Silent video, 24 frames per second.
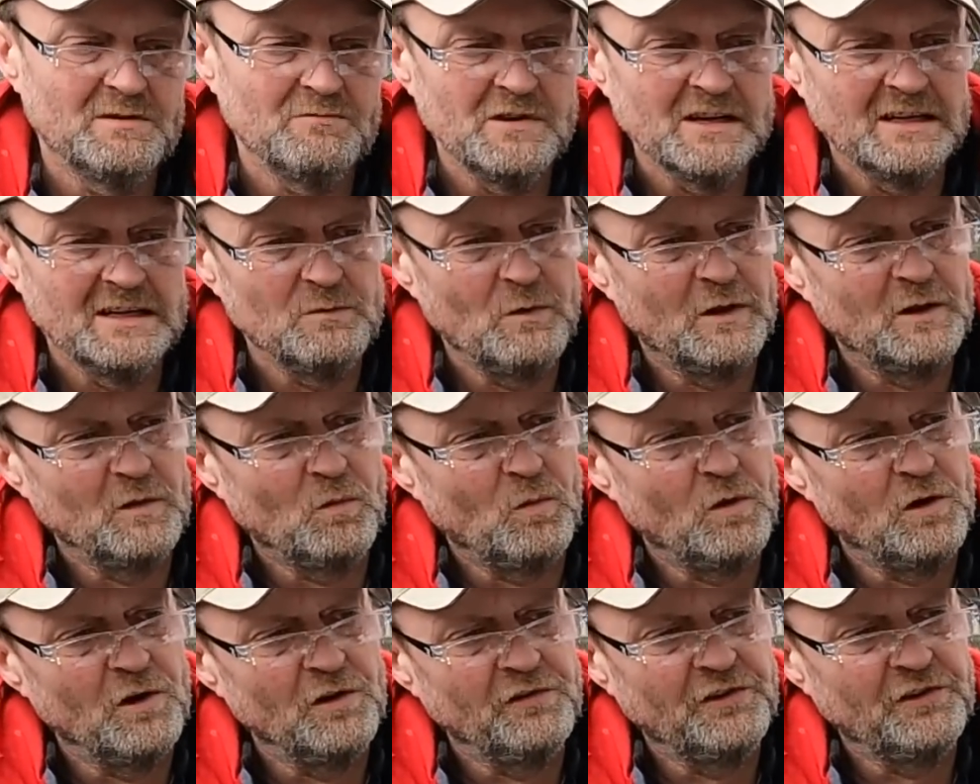really well
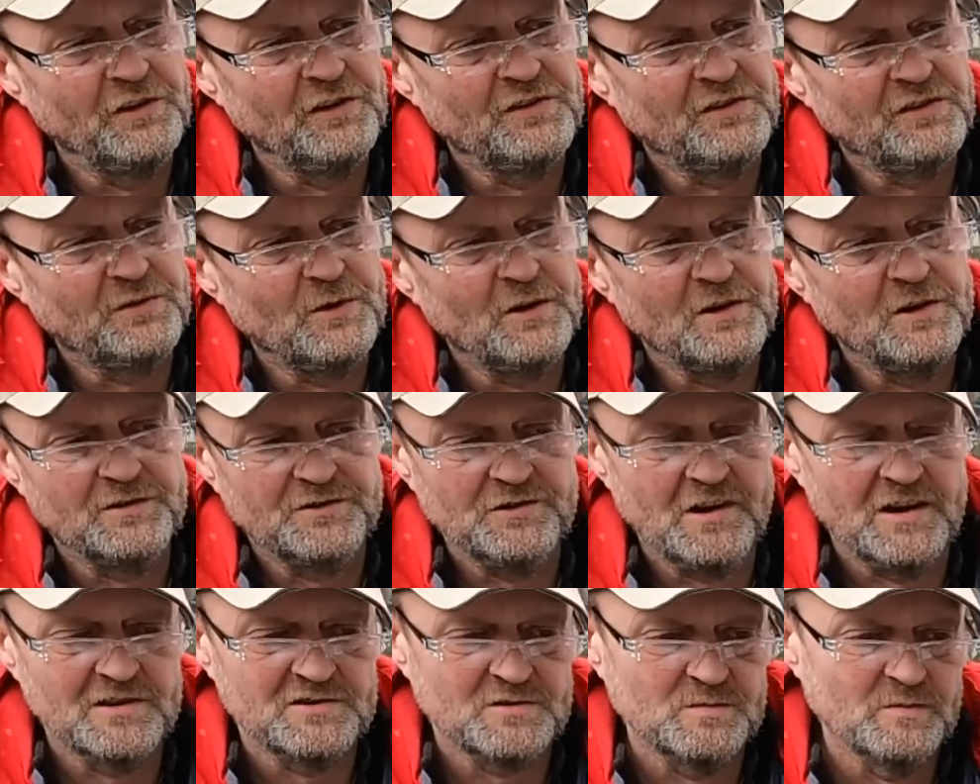watered, so I'll
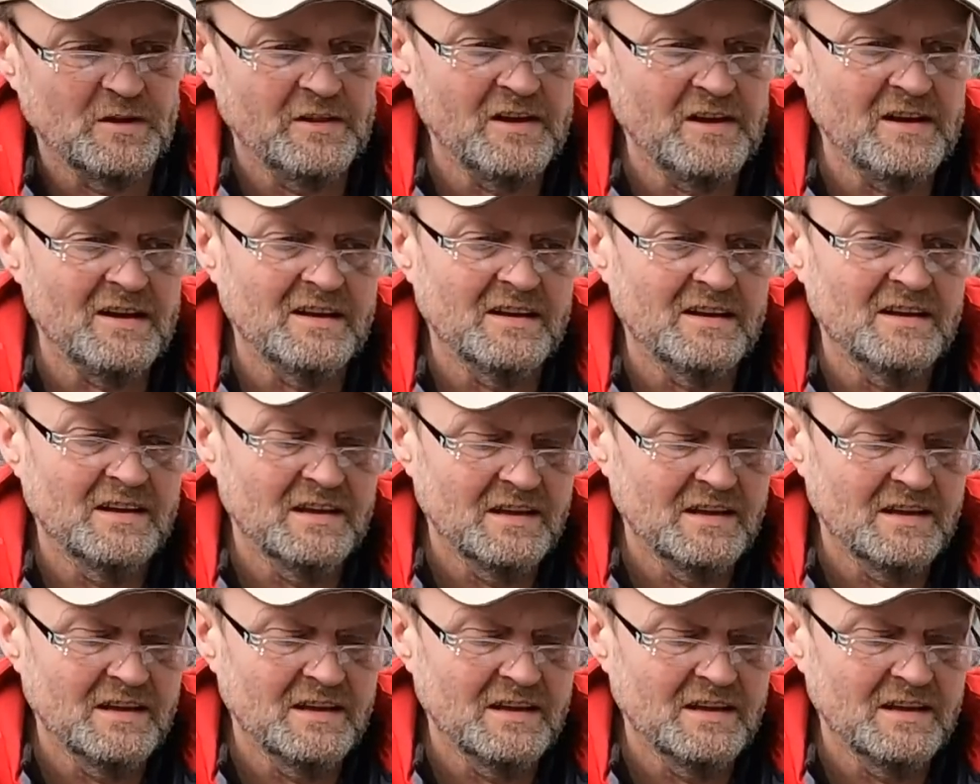try some of that.